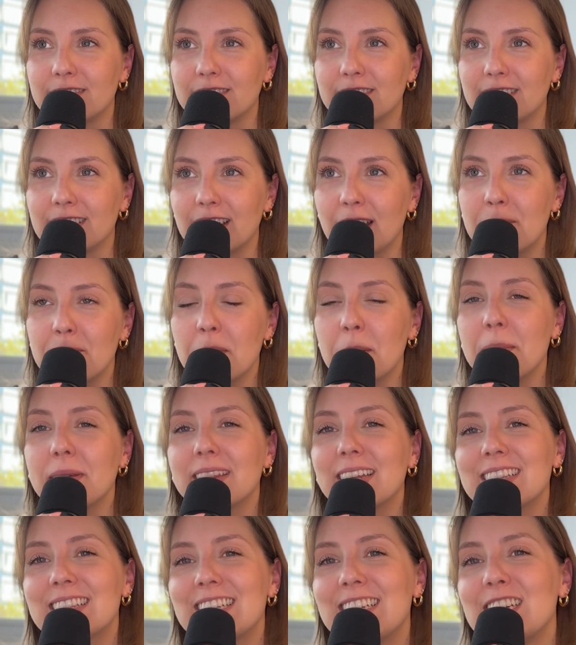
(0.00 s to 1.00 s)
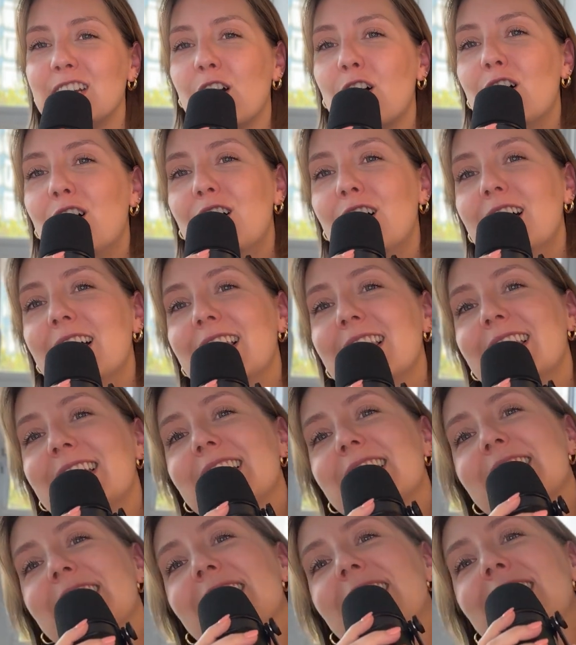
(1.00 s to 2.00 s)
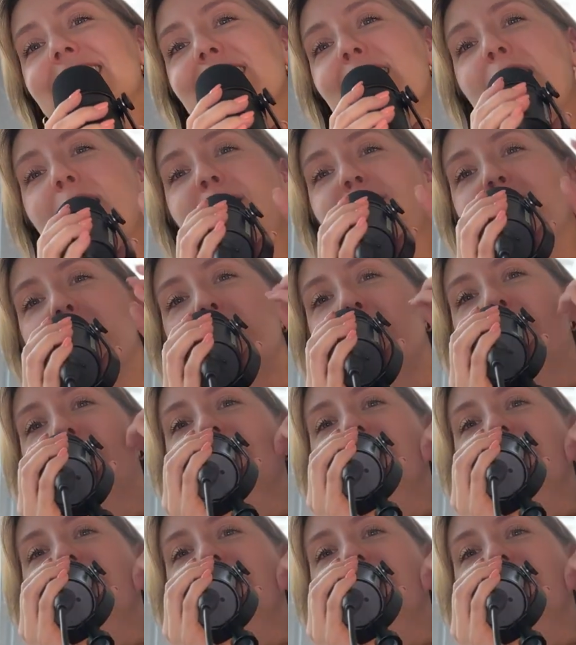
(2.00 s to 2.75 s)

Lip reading: and maybe that's the only thing that I will be